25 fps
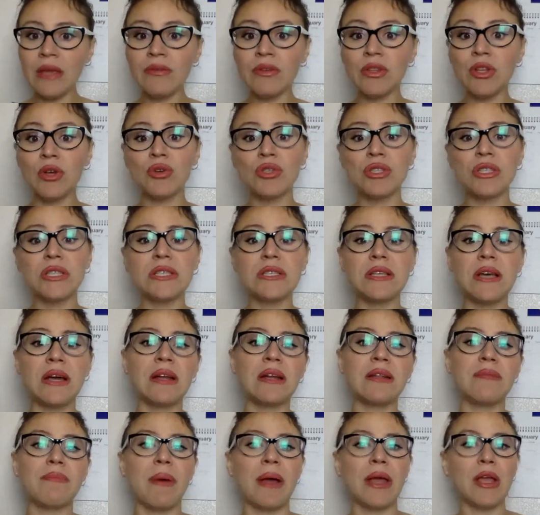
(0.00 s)
even though it's
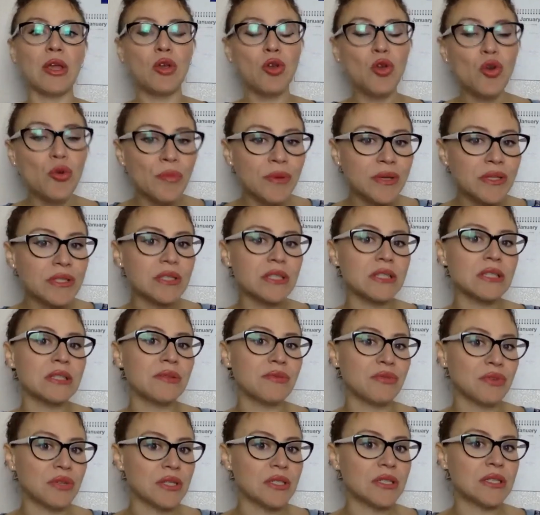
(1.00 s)
decided by humans
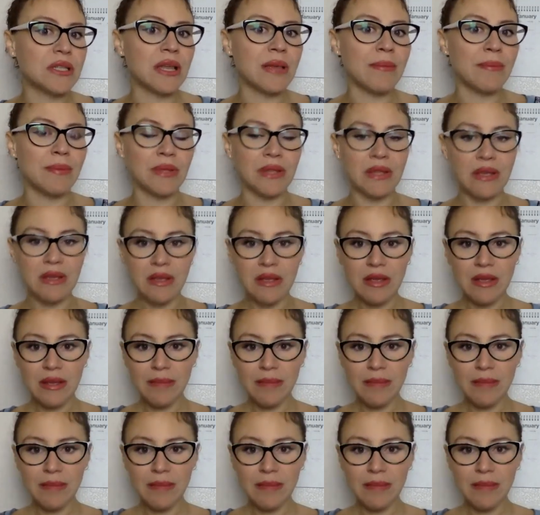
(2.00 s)
is the first day, but